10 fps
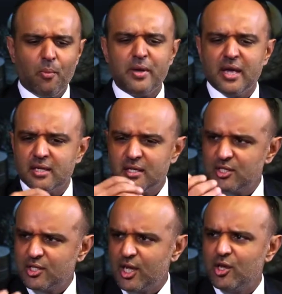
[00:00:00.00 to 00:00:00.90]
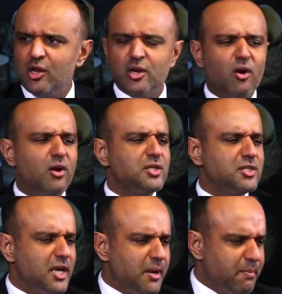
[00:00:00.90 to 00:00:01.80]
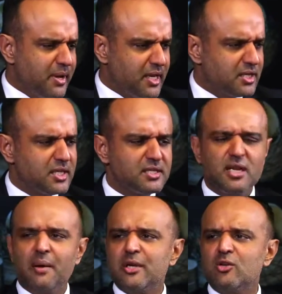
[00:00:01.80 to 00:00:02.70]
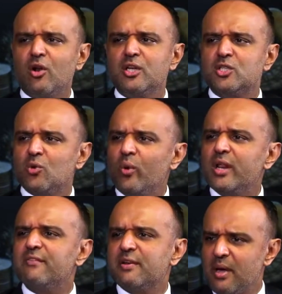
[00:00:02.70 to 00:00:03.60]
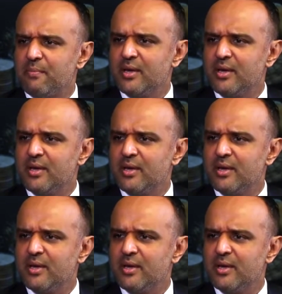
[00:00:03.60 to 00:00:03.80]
Be it secular knowledge, be it Islamic knowledge, whatever it may